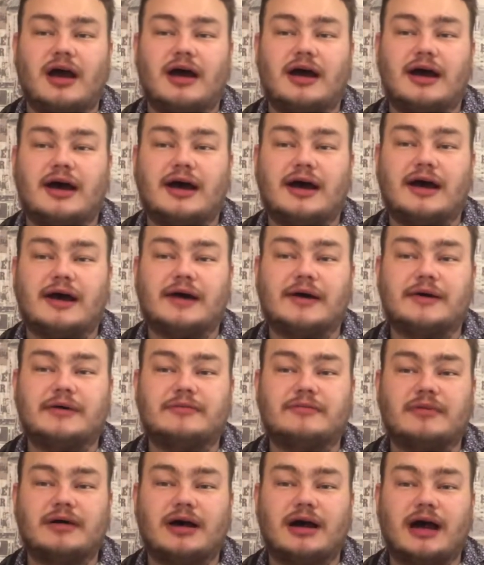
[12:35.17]

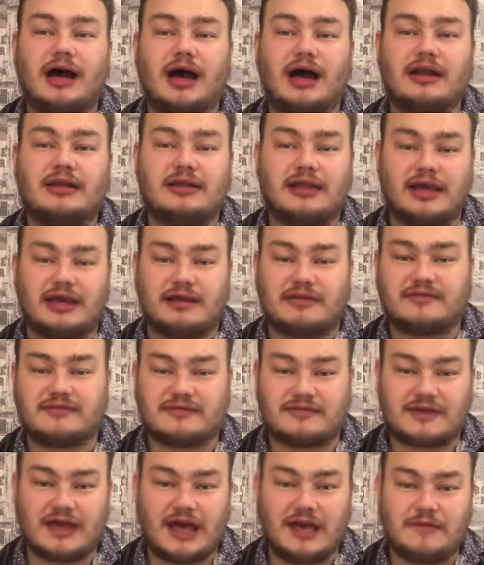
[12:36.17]
and they
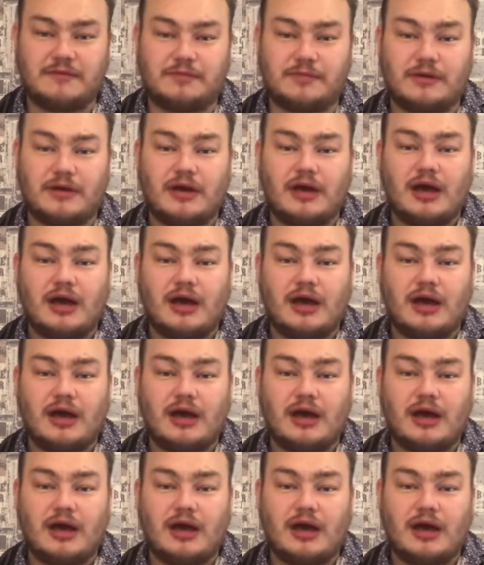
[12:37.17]
escape.